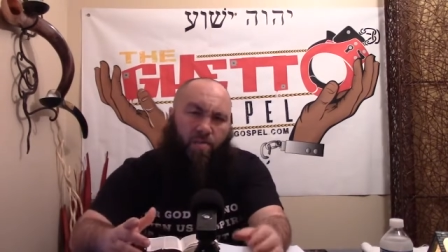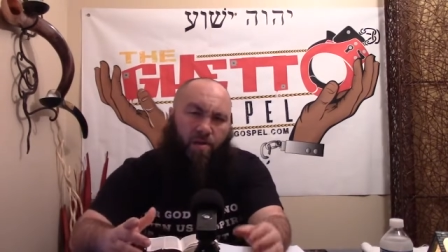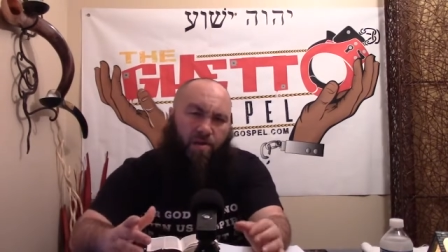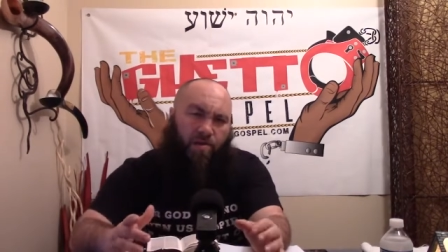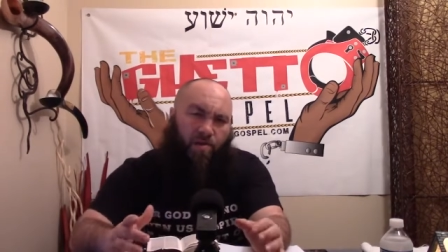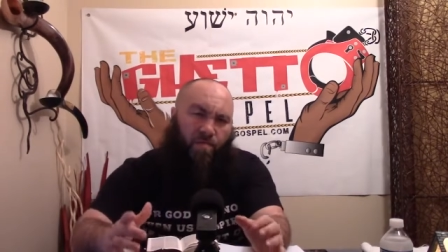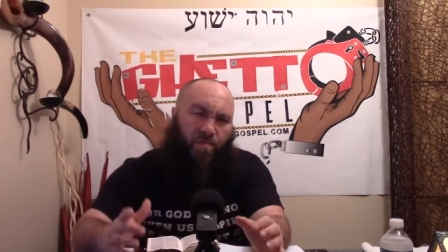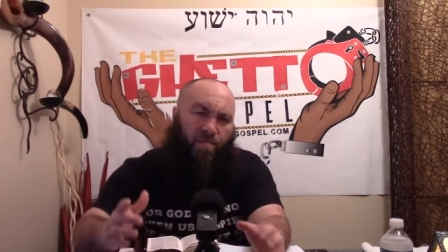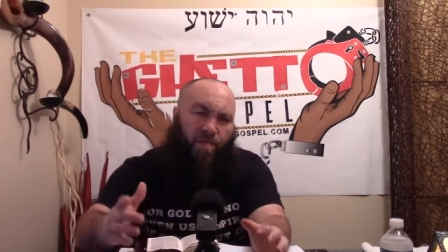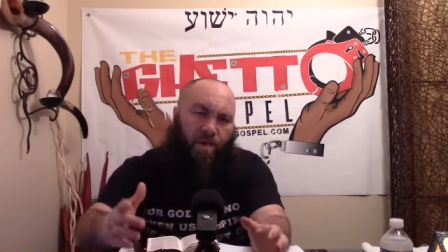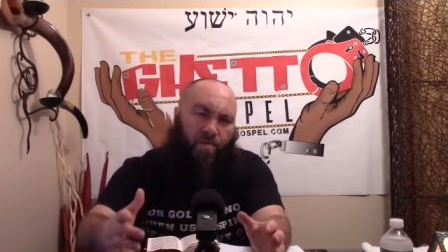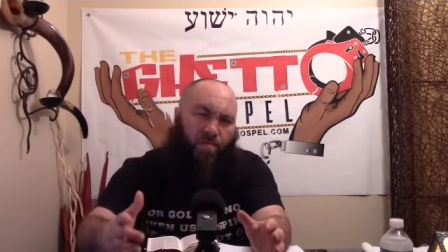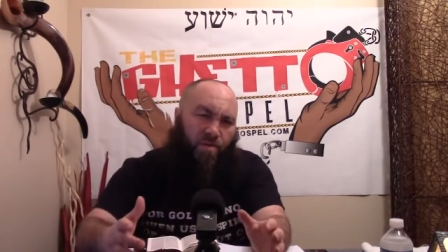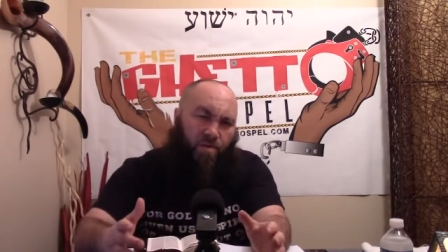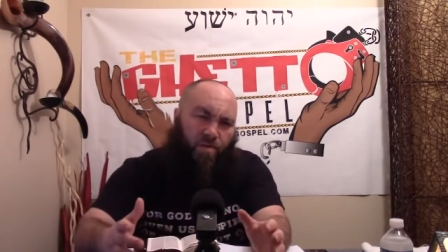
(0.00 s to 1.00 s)
it's a
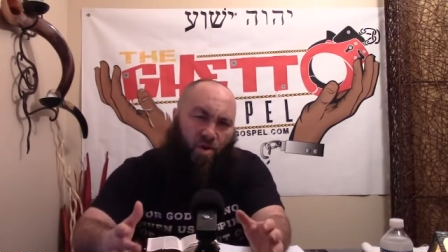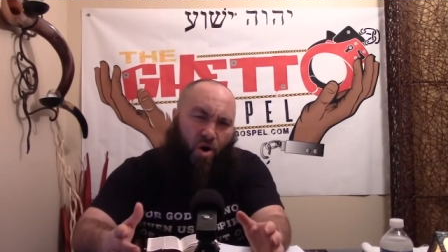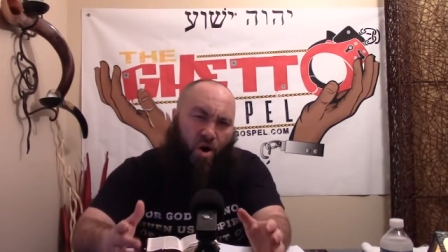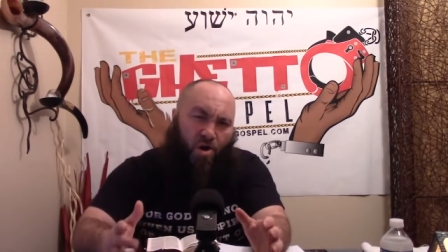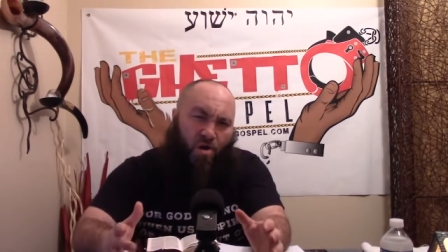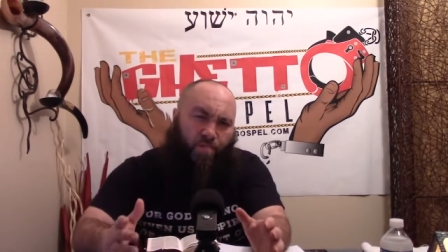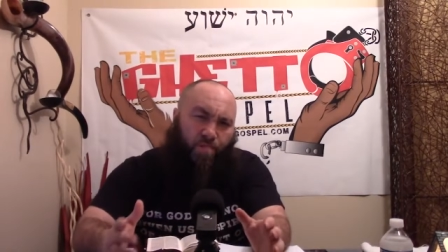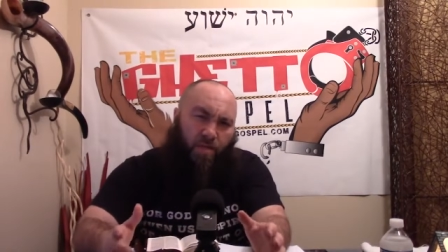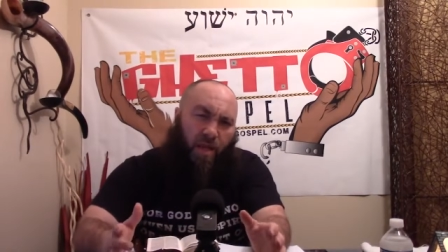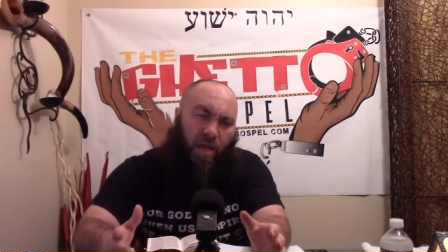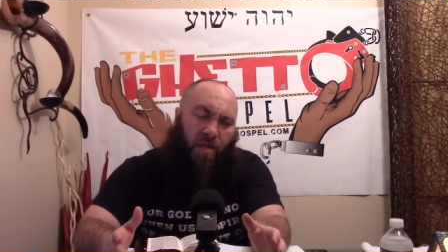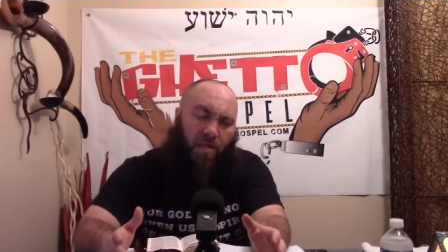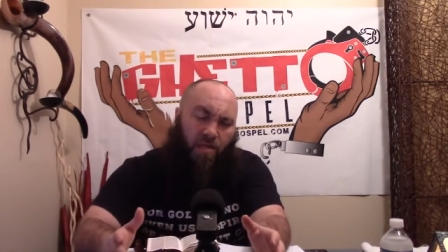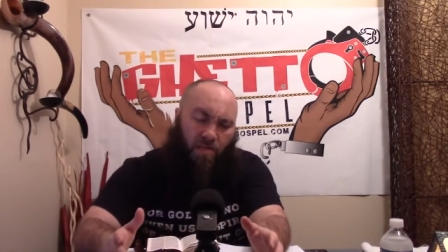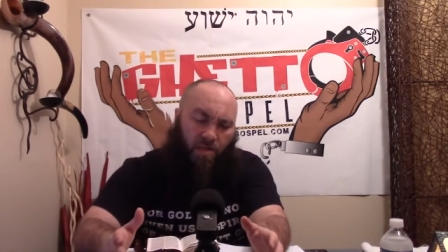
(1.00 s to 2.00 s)
very dark
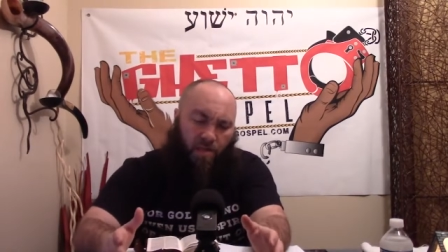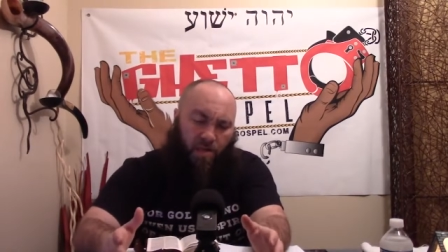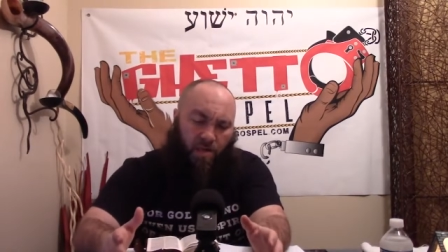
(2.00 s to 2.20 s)
place.